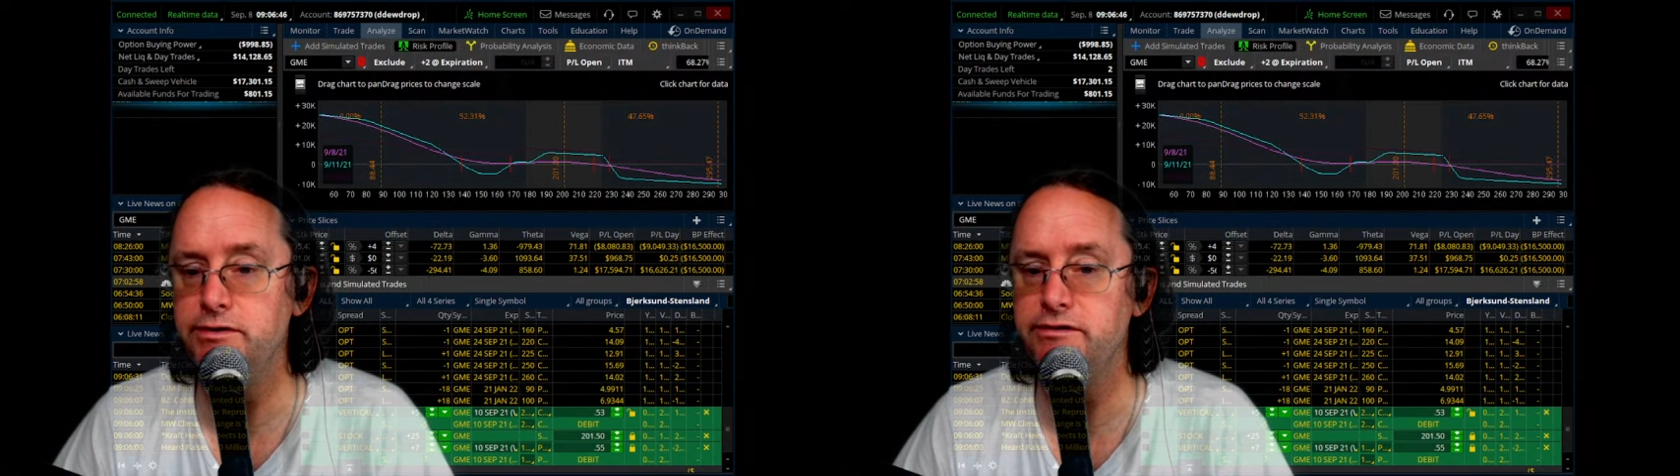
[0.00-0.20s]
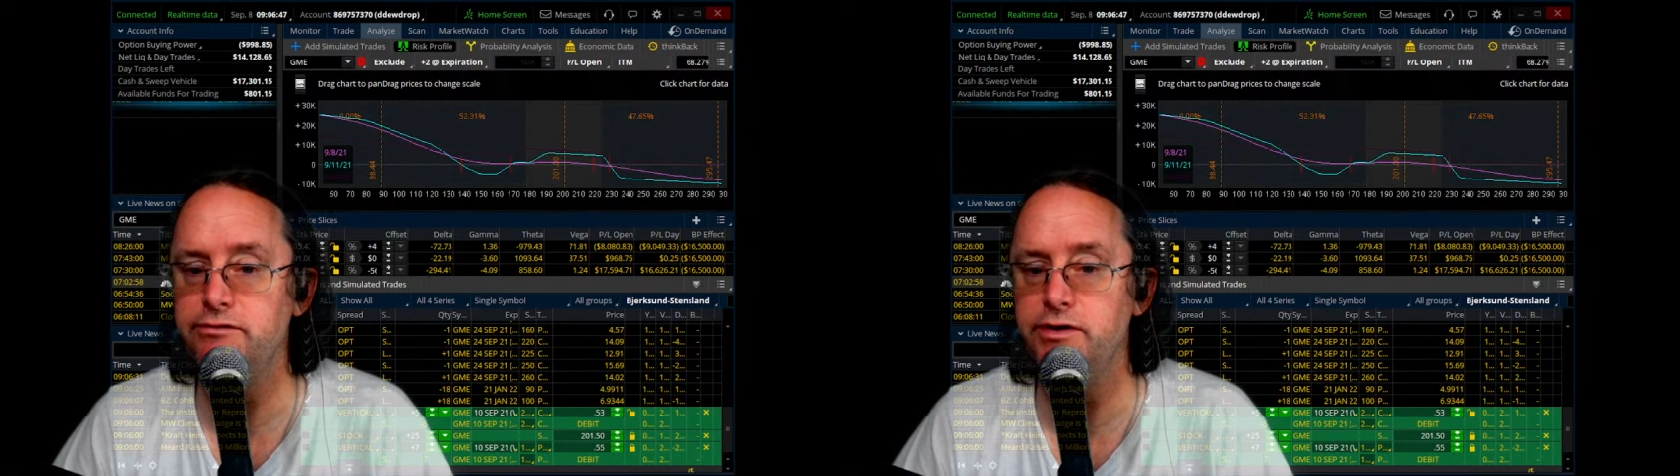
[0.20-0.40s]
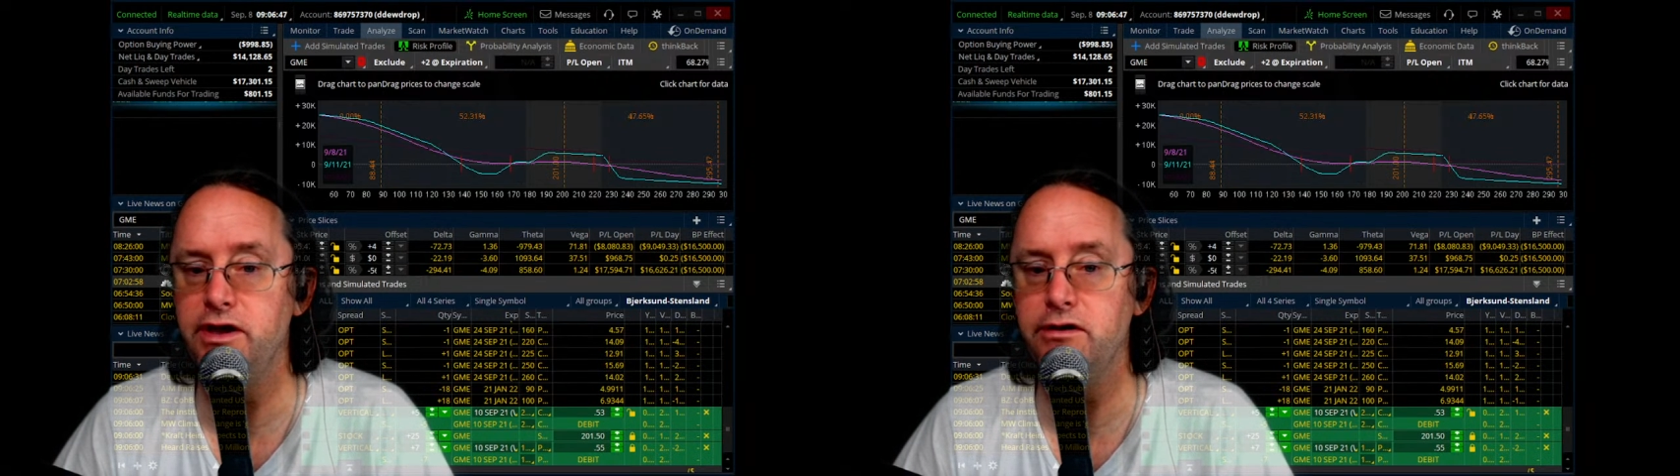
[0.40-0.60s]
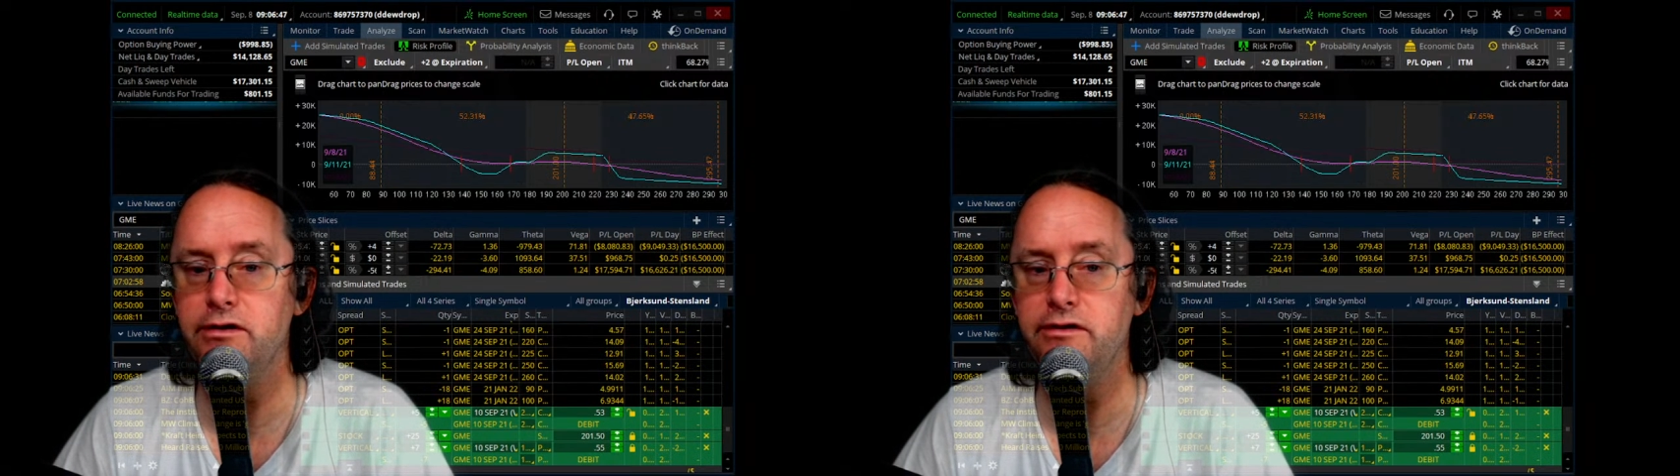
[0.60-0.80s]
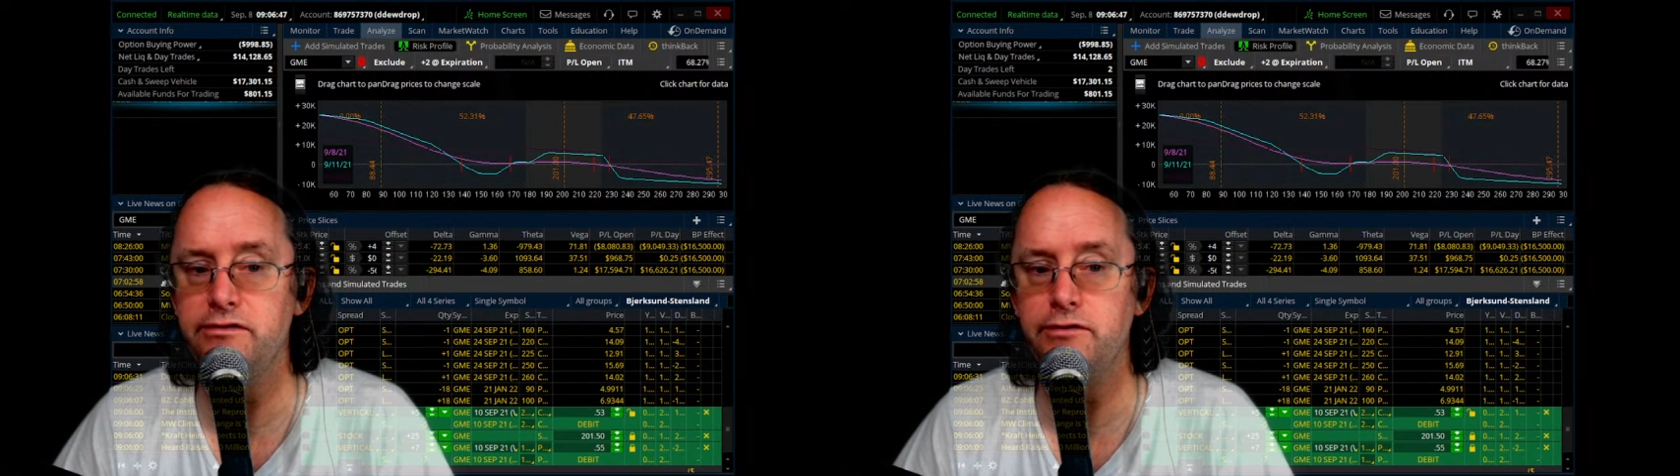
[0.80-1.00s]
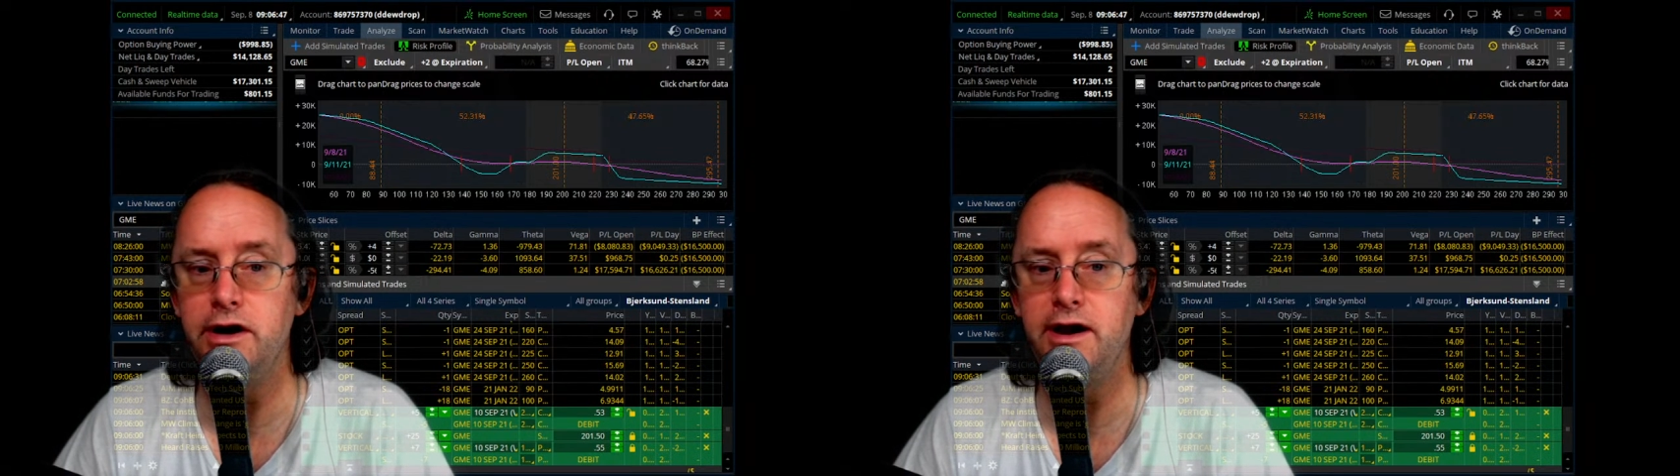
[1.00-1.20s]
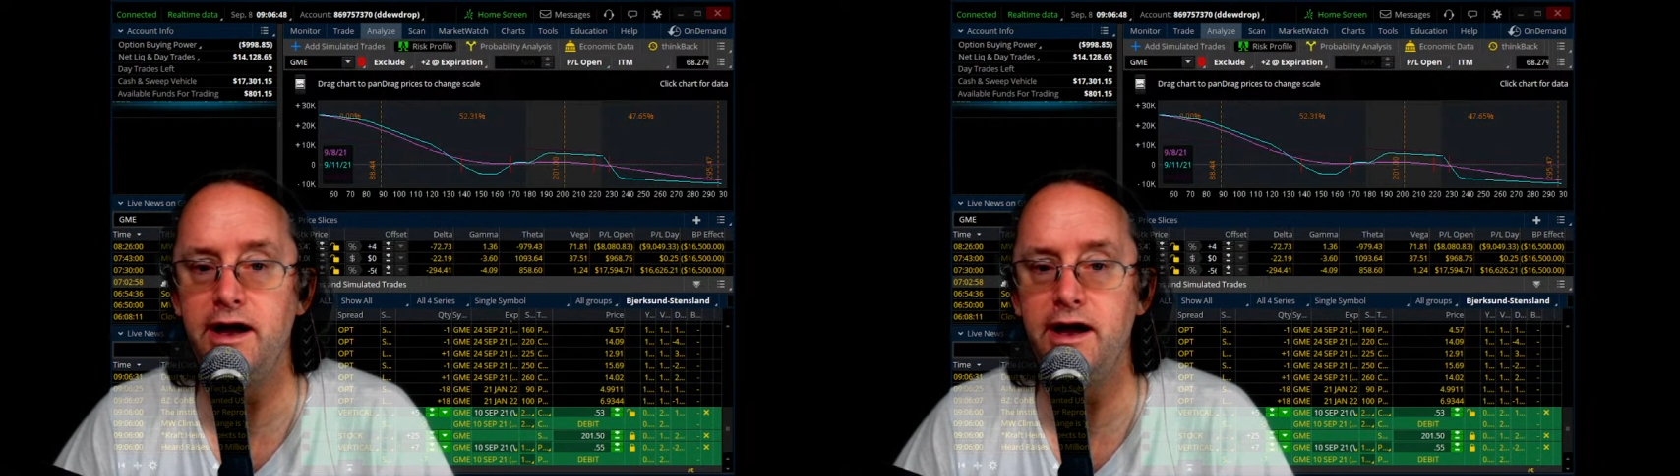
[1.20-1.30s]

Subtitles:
which is ridiculous, right?